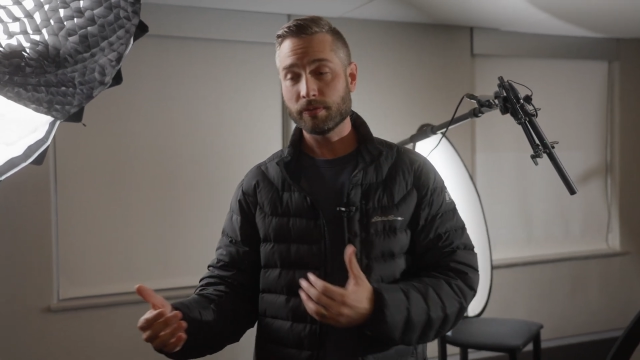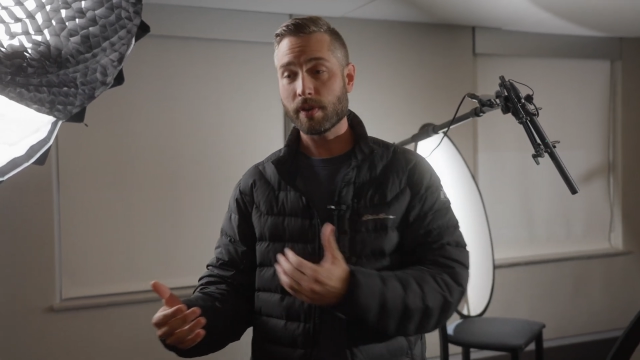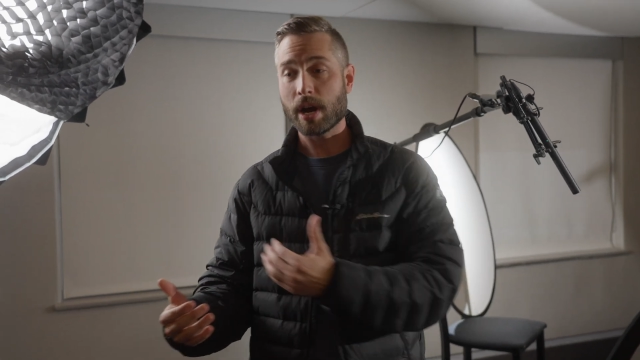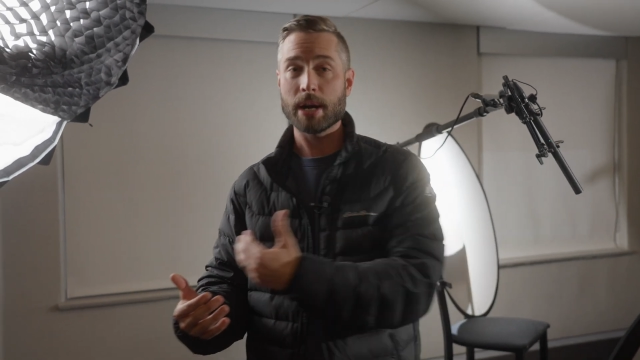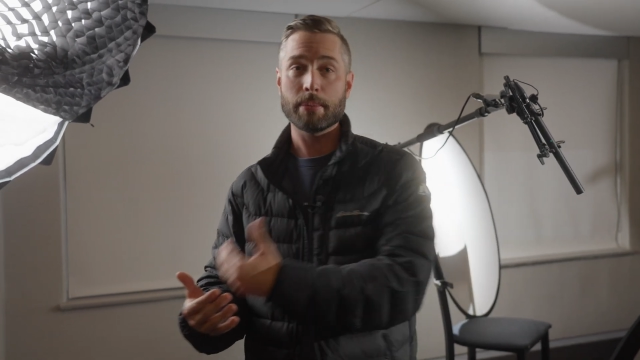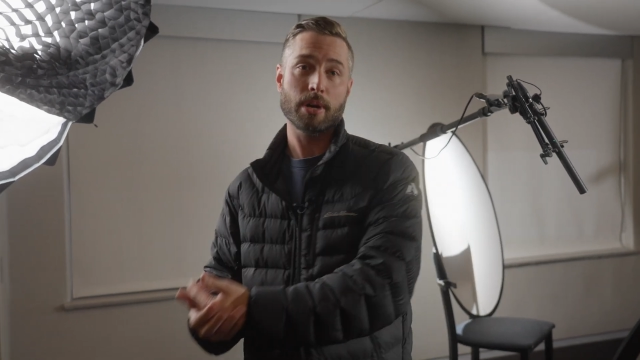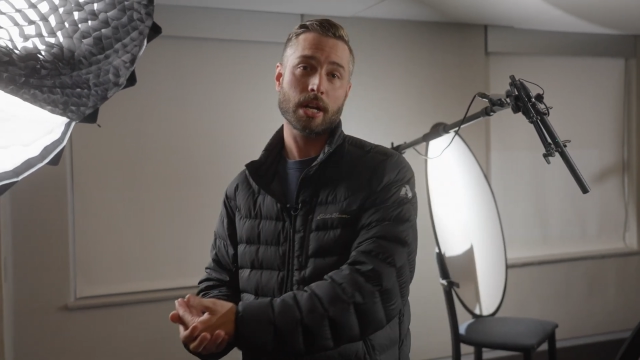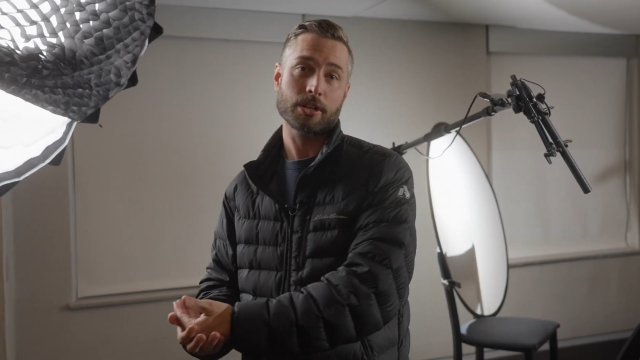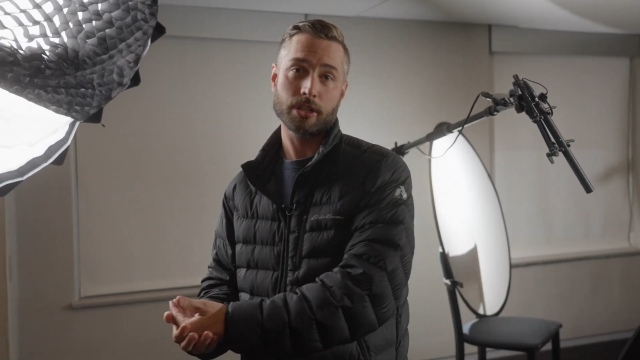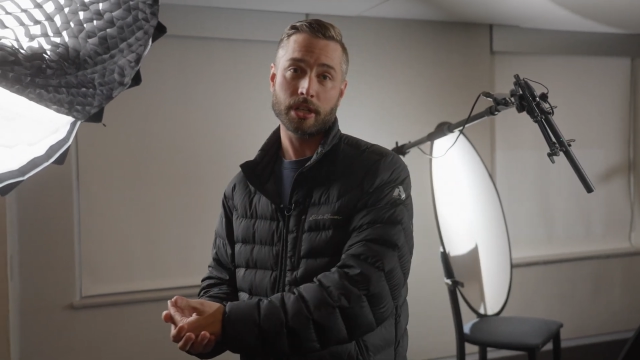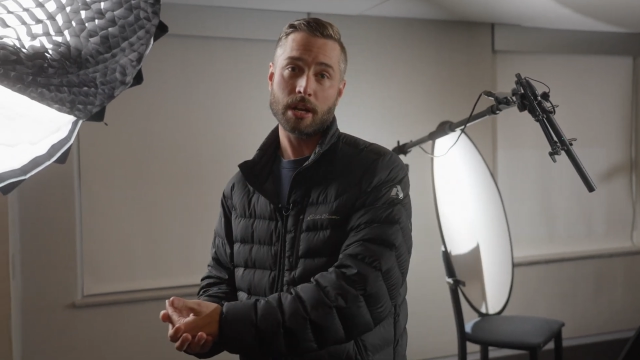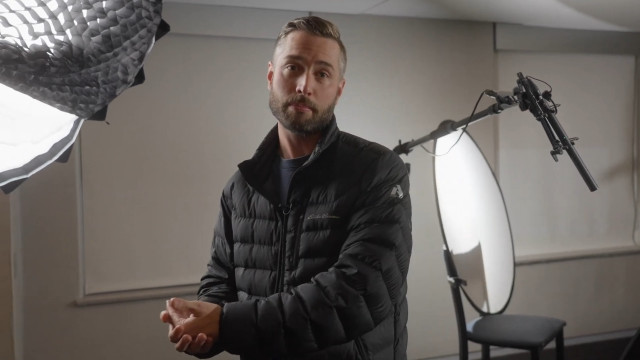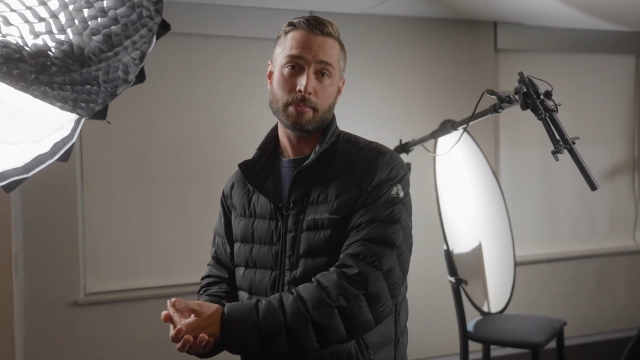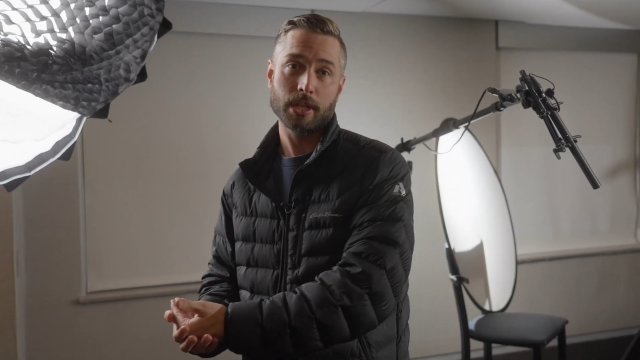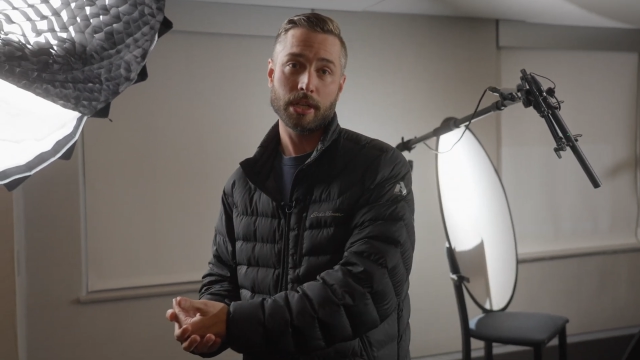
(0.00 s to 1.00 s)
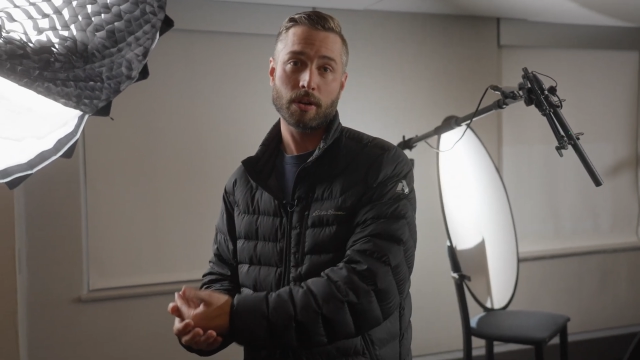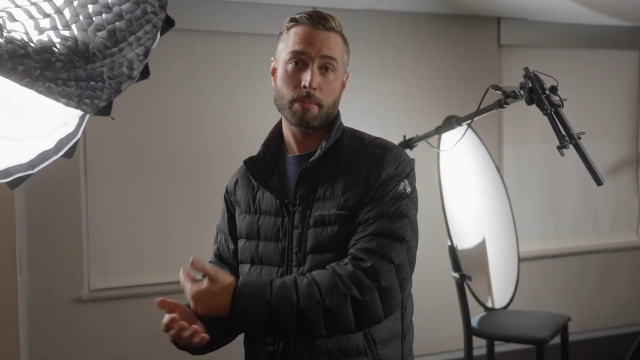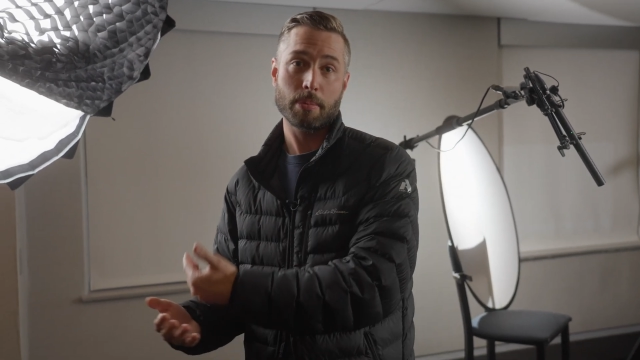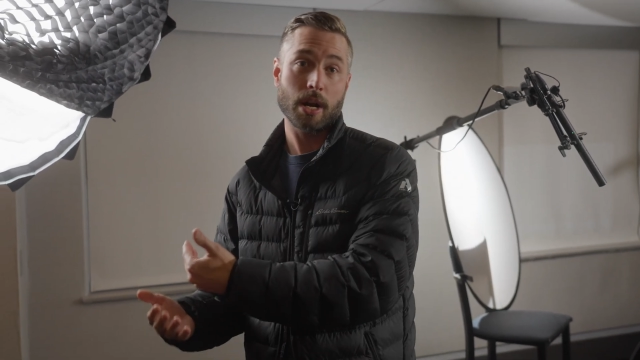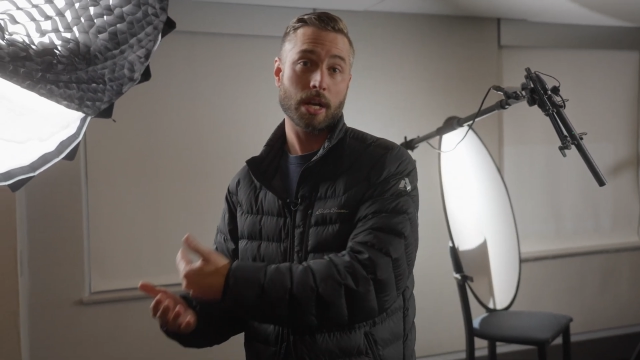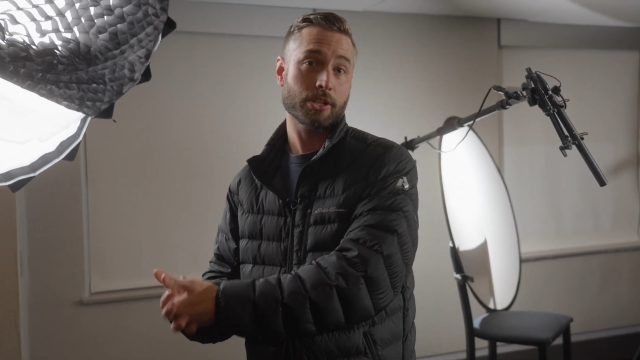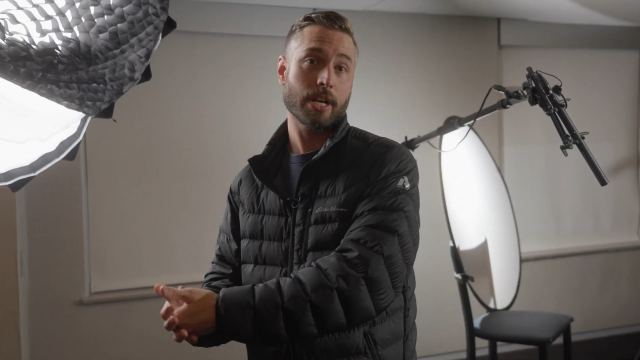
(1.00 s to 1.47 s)
find a production company or a
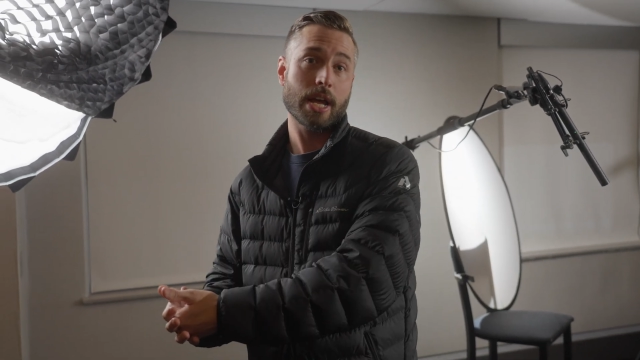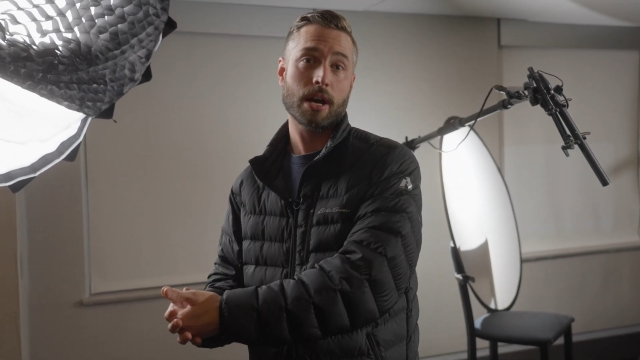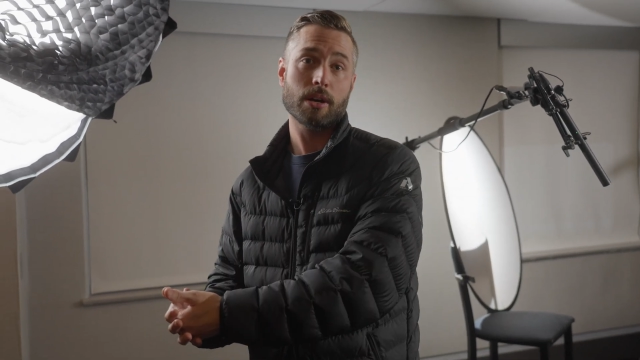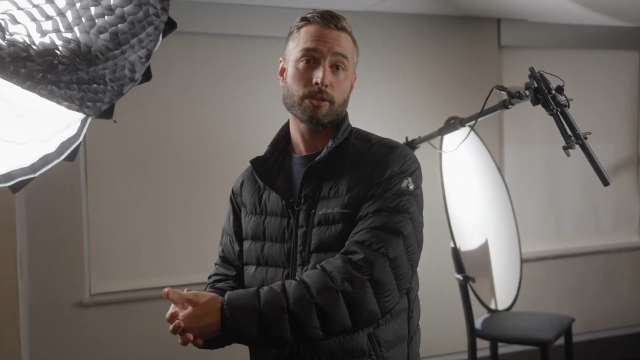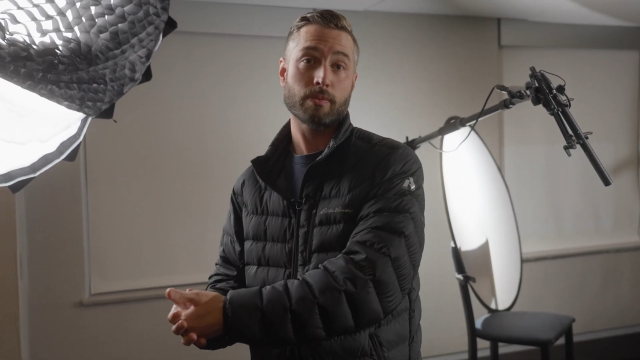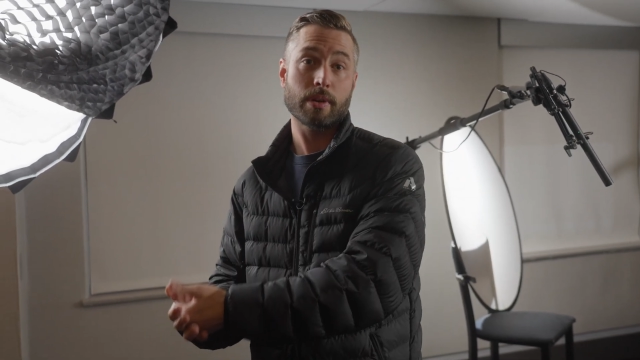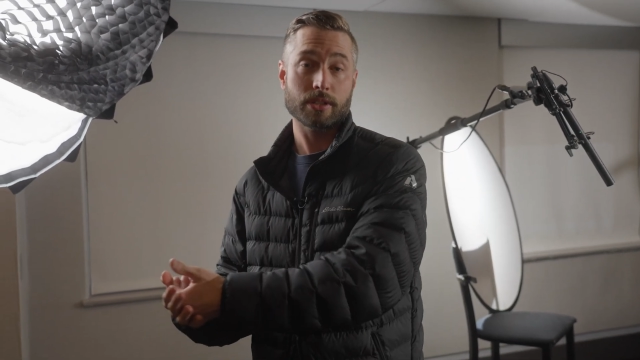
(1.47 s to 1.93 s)
production house,